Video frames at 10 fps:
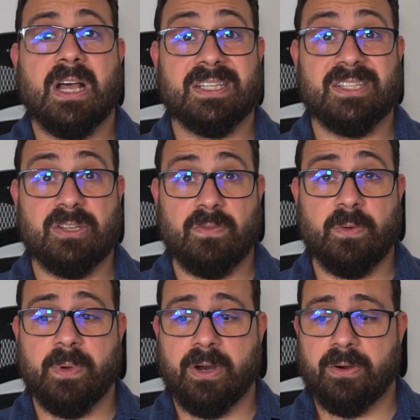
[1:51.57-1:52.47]
as
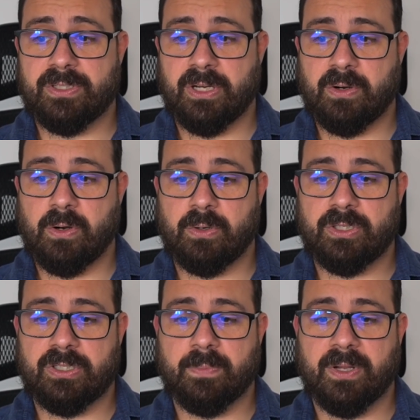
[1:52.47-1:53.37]
server buyers are
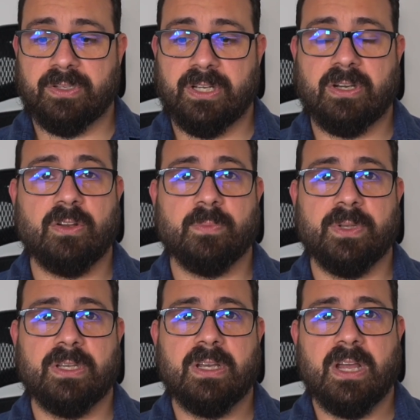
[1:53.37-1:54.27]
cautious about the
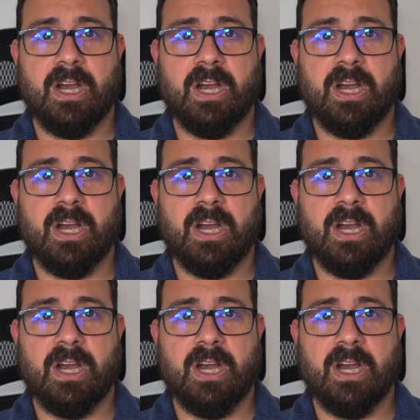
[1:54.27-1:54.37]
economy